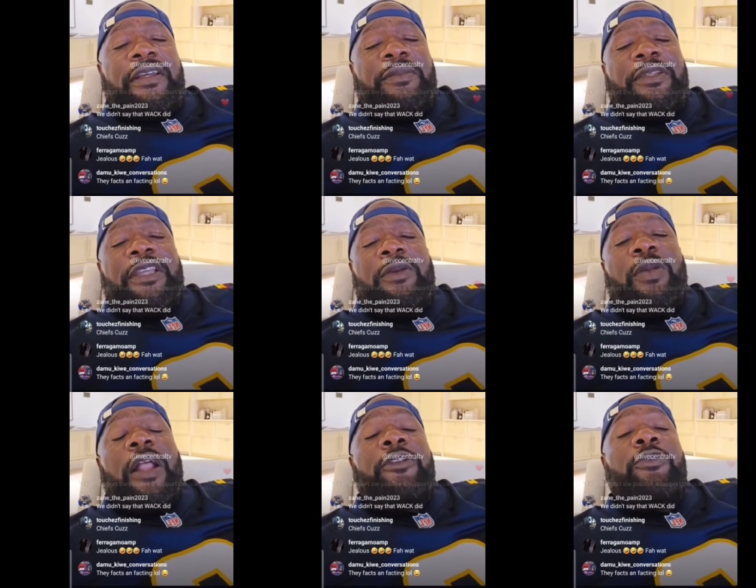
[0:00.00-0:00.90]
Let me tell you
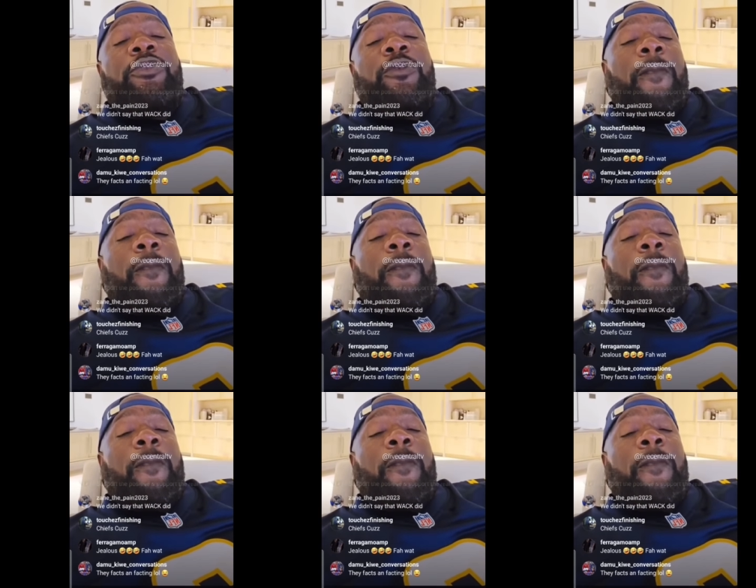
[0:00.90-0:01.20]
what I do do.